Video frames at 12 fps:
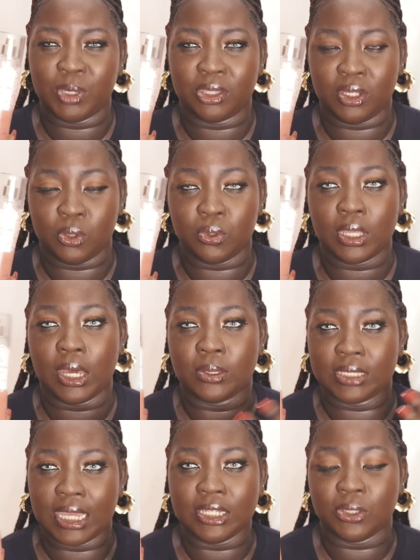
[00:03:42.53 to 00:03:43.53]
be on the
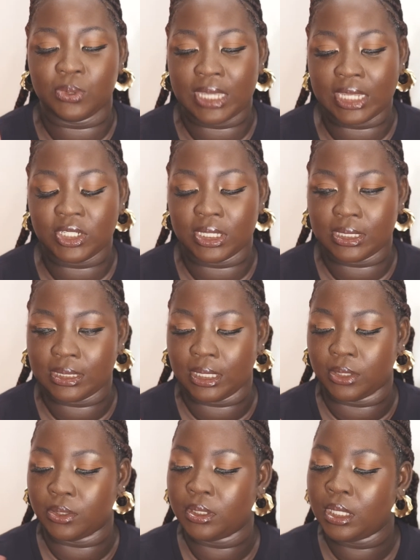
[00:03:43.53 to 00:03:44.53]
lookout and you catch a
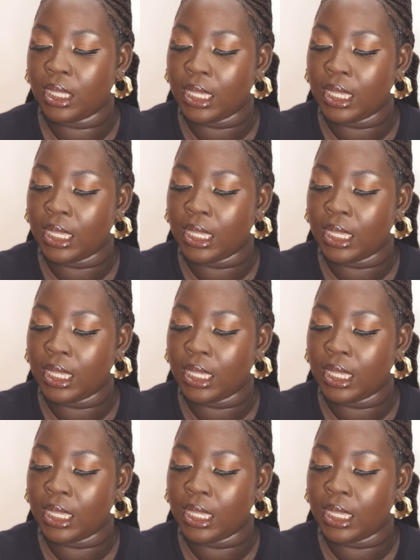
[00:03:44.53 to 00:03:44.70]
sale.